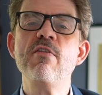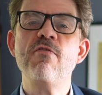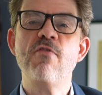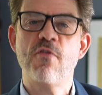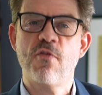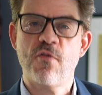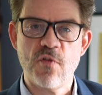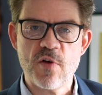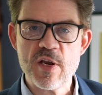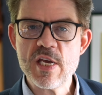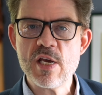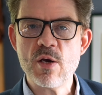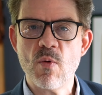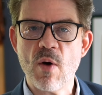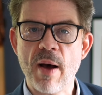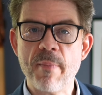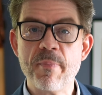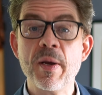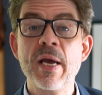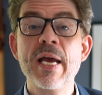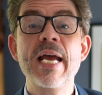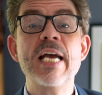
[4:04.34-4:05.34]
free you
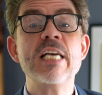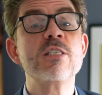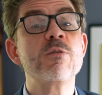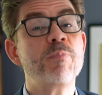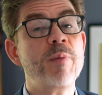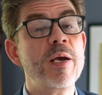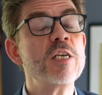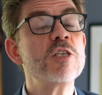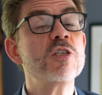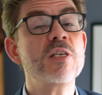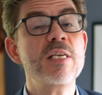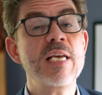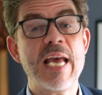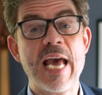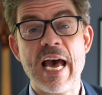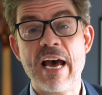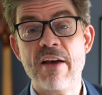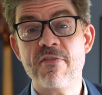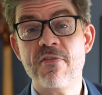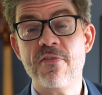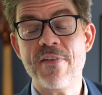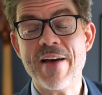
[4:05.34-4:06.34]
up, especially
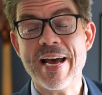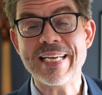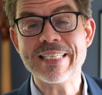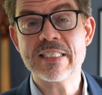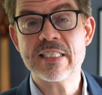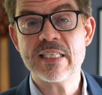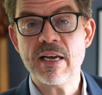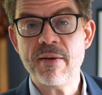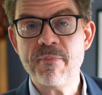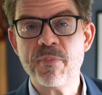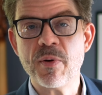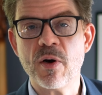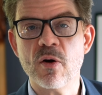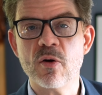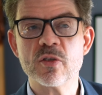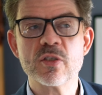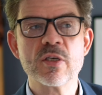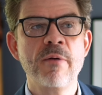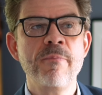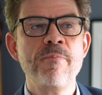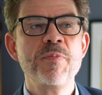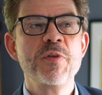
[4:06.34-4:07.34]
at fast tempos.
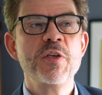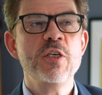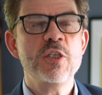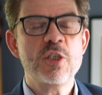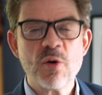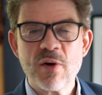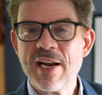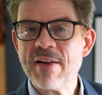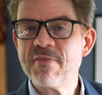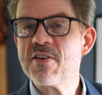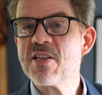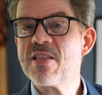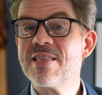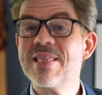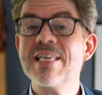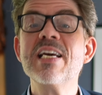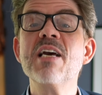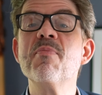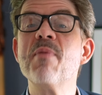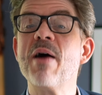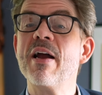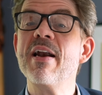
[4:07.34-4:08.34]
You don't have to
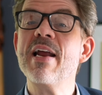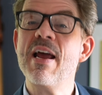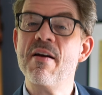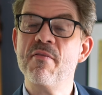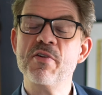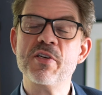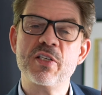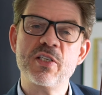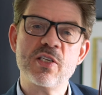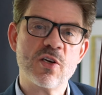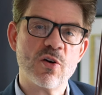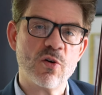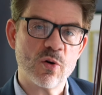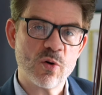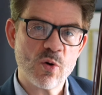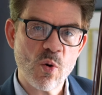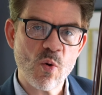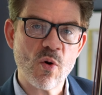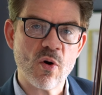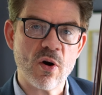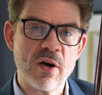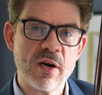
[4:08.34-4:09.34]
think about every single
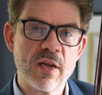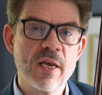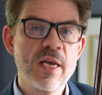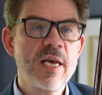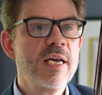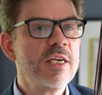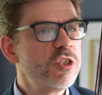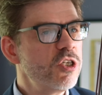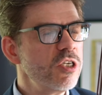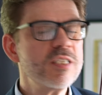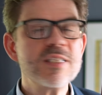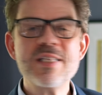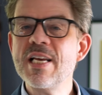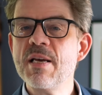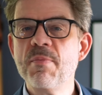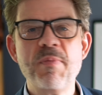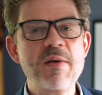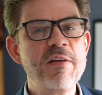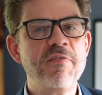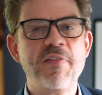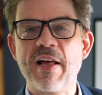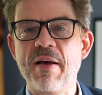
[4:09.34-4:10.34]
chord. Just think
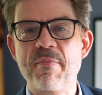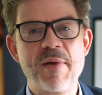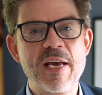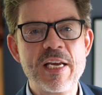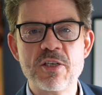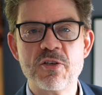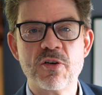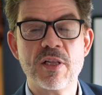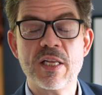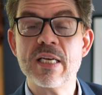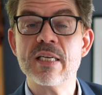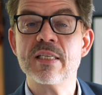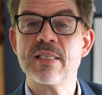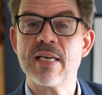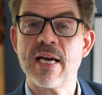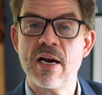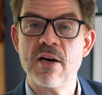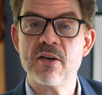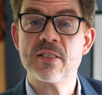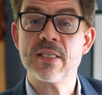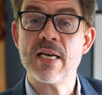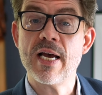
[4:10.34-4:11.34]
B flat major the
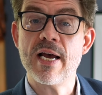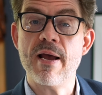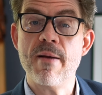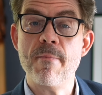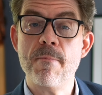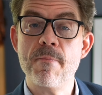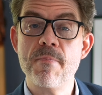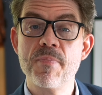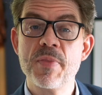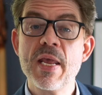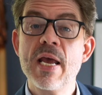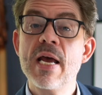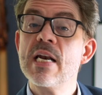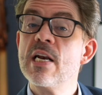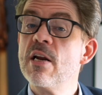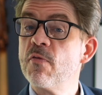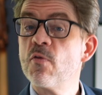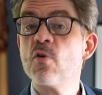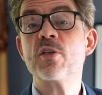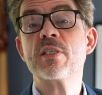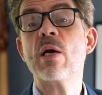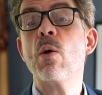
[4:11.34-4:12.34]
entire time. Now,
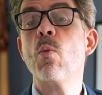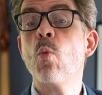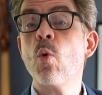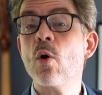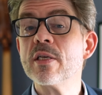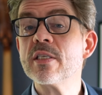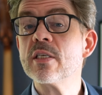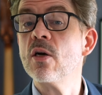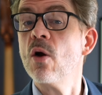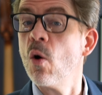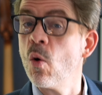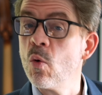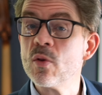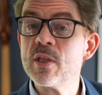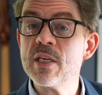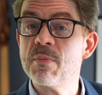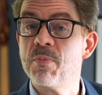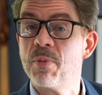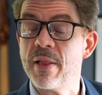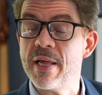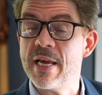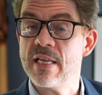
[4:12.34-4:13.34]
of course, I wasn't only
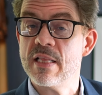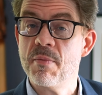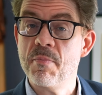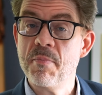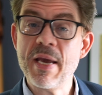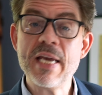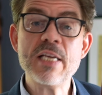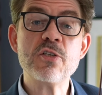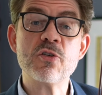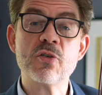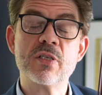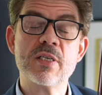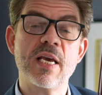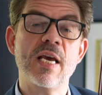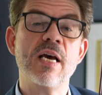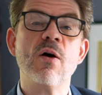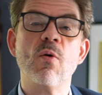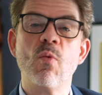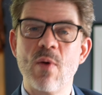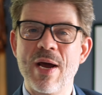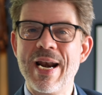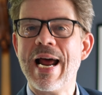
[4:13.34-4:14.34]
playing the major
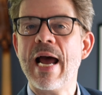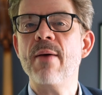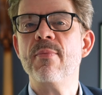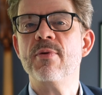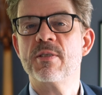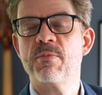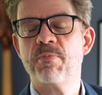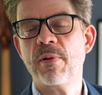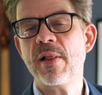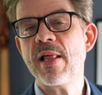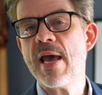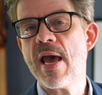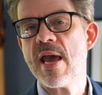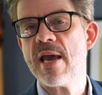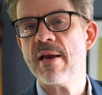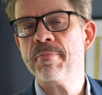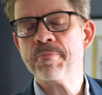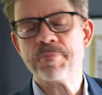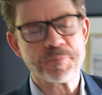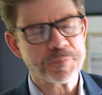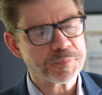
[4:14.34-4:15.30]
scale when I was playing.